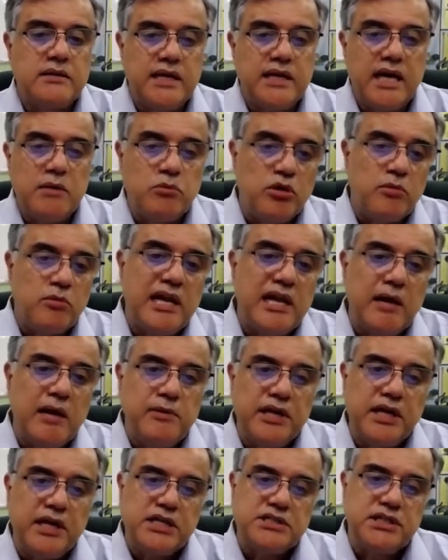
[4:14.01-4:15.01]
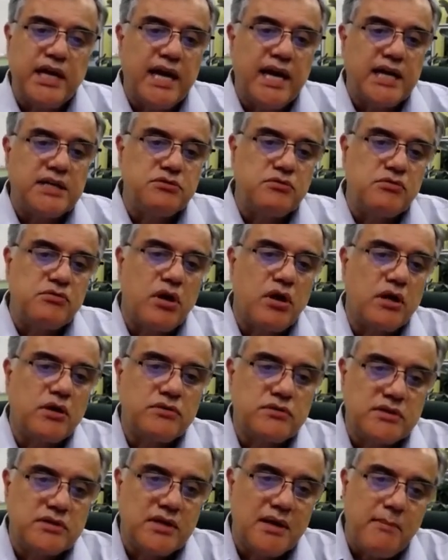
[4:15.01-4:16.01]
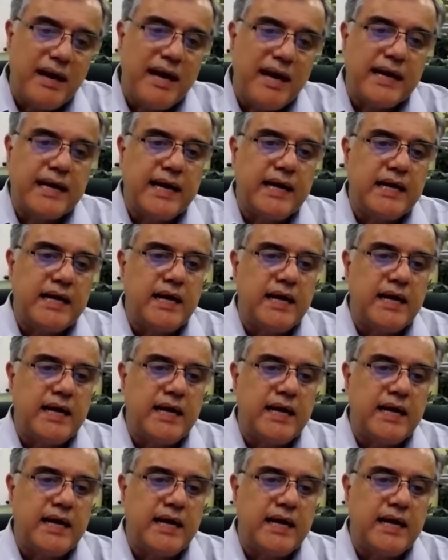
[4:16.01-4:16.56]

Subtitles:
that mobile application has to talk to some backend,